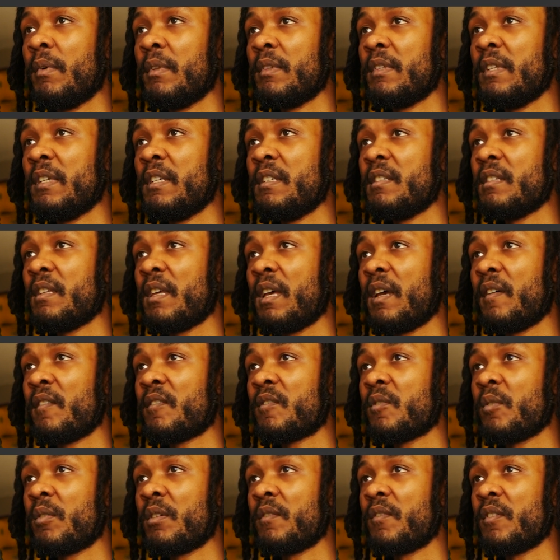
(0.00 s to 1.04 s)
These have
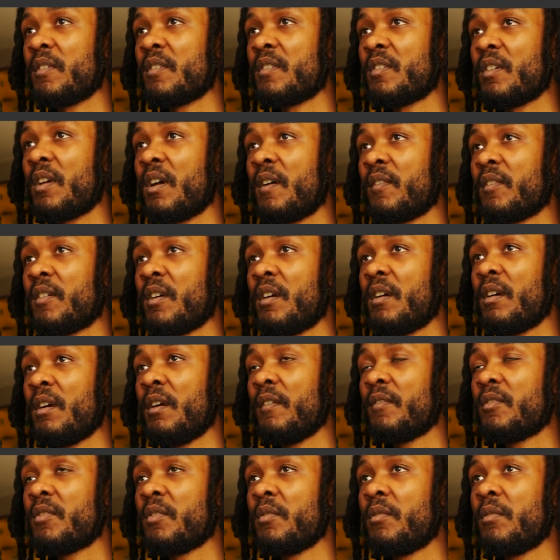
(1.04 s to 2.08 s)
sort of a soft
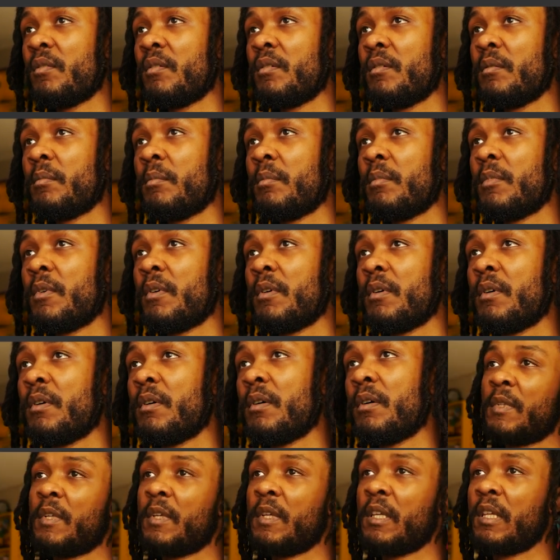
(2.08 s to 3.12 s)
curve to them.
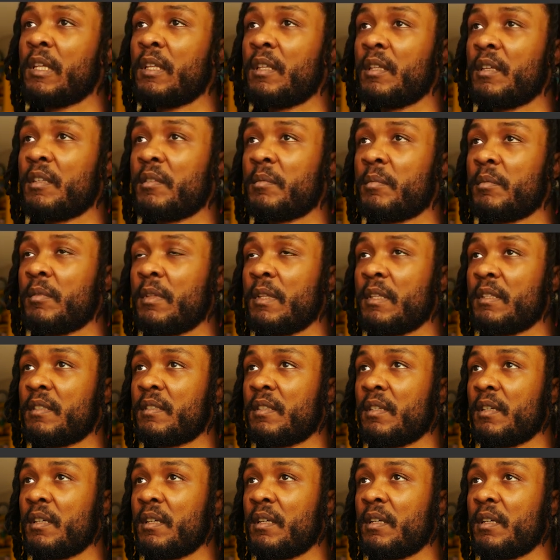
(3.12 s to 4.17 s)

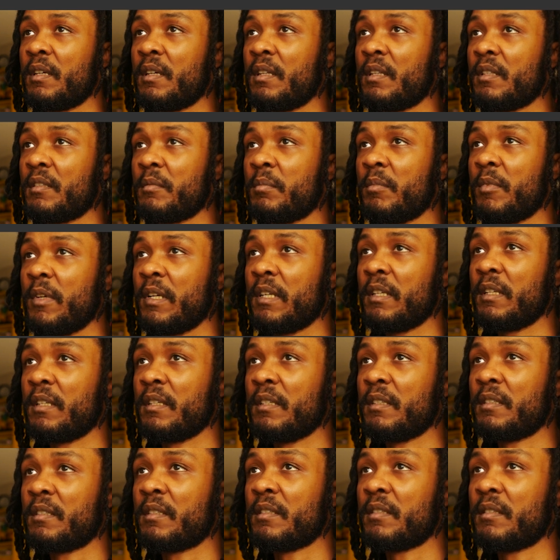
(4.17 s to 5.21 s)
Let's bring
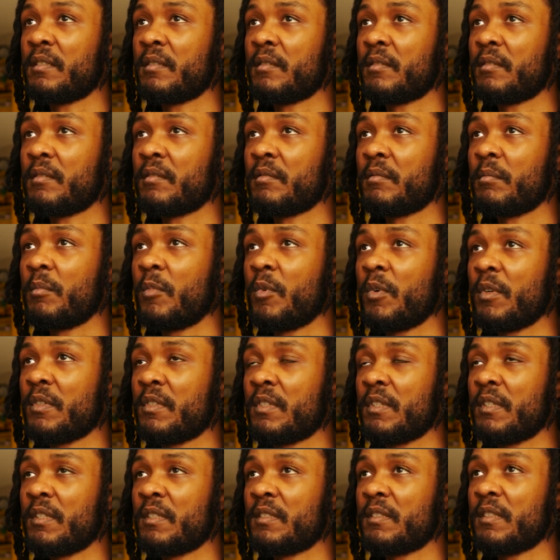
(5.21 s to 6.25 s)
this more
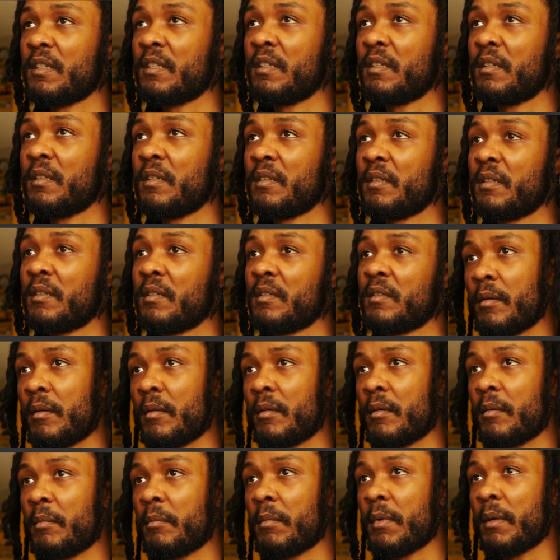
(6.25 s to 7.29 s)
to the center.
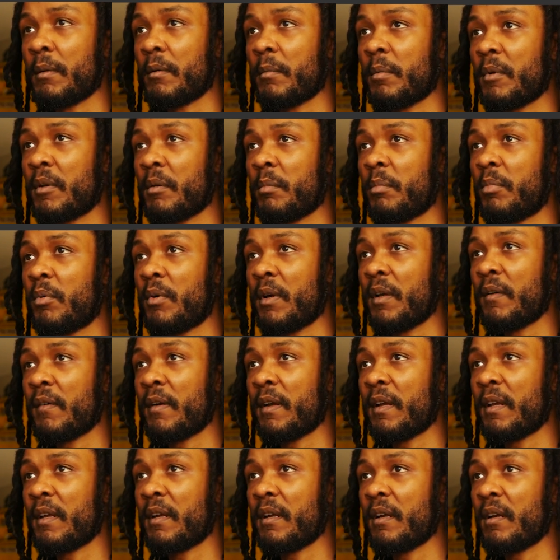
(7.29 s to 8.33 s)
Maybe put a point
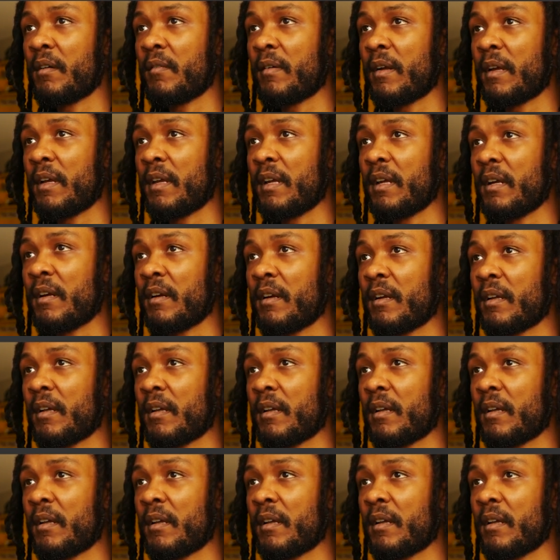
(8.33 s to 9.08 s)
right here and right here.